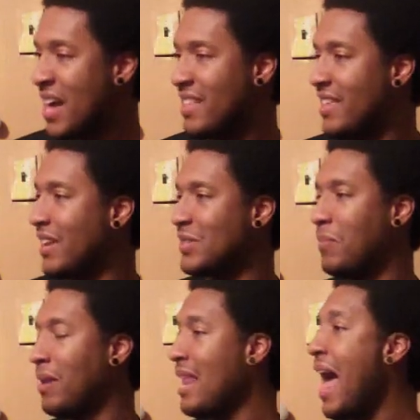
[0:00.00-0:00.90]
I think
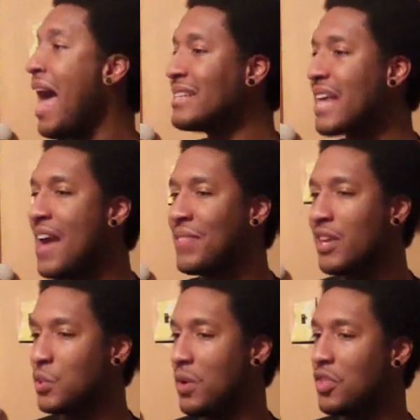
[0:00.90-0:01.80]
it's a blast. I
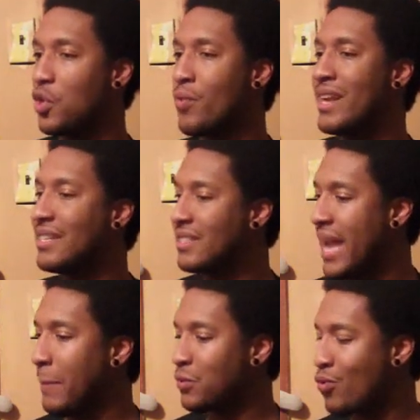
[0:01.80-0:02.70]
think it's one of the
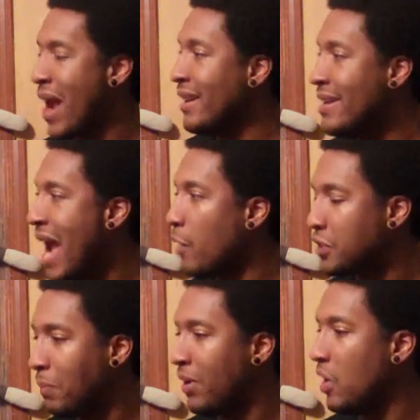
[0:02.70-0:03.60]
greatest games right
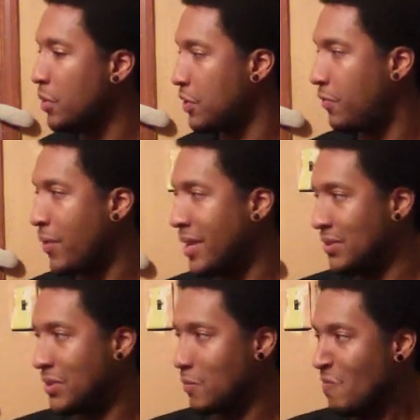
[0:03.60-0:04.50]
now to play with your
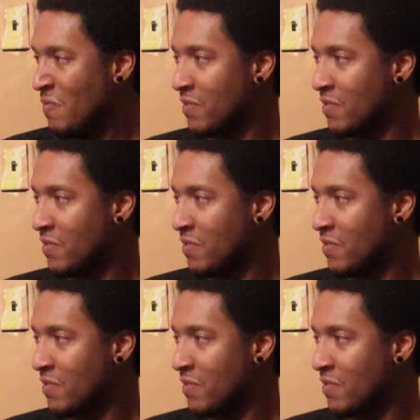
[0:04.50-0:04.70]
friends.